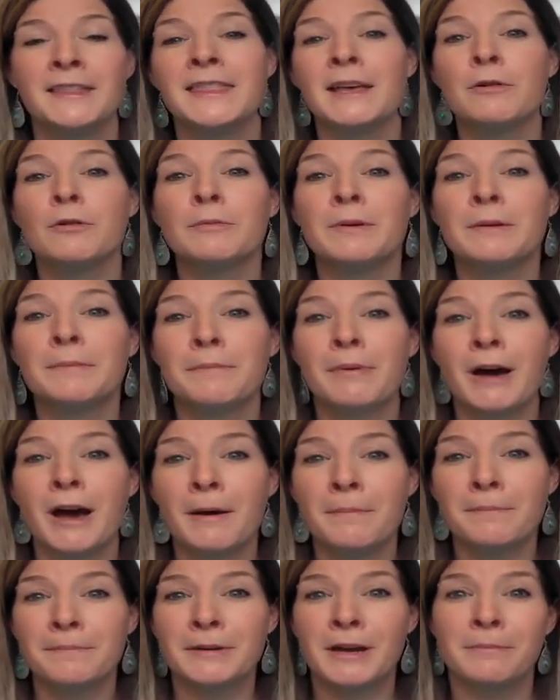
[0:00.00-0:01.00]
that will be
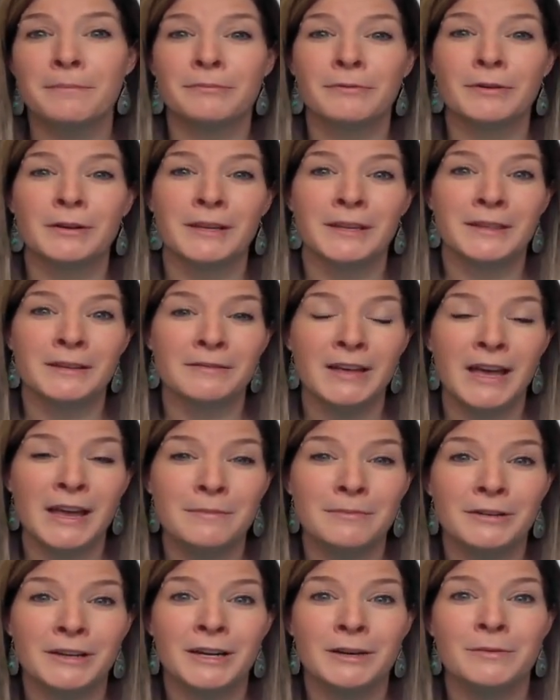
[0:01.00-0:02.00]
popped up in the
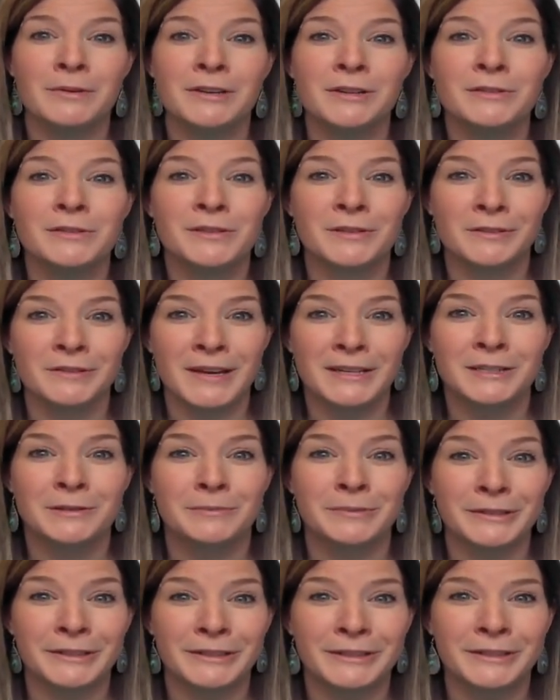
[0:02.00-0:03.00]
library when you select
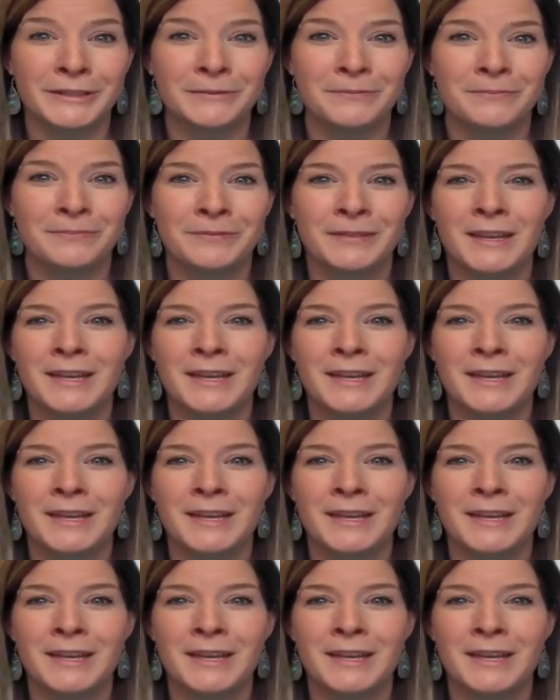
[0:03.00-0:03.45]
a book.